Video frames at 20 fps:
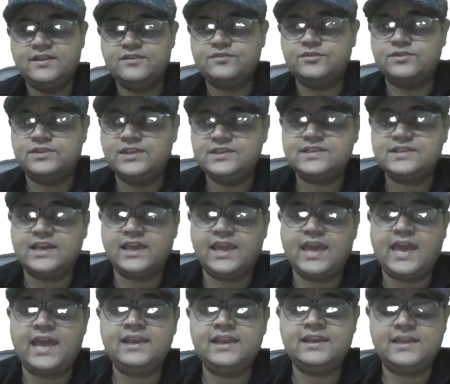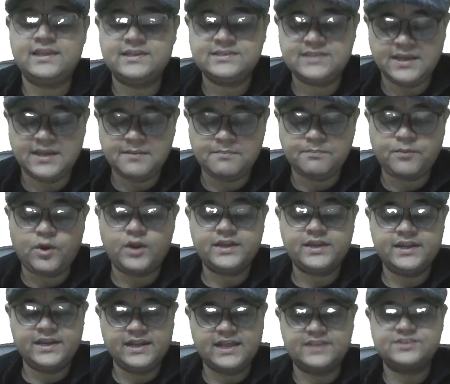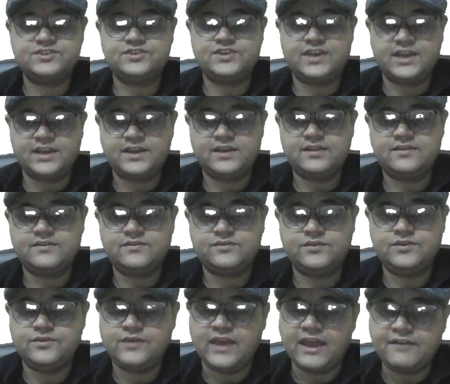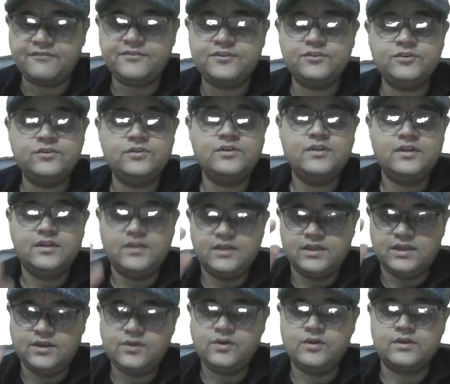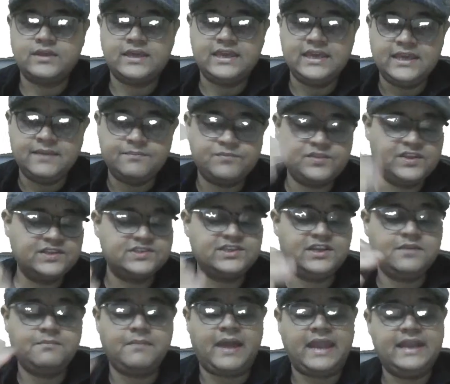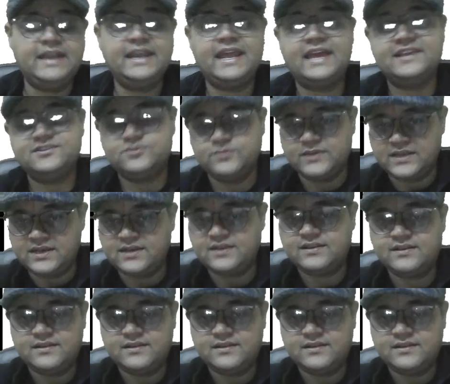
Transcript: So this again is an important constraint. So you have to keep this in mind as well.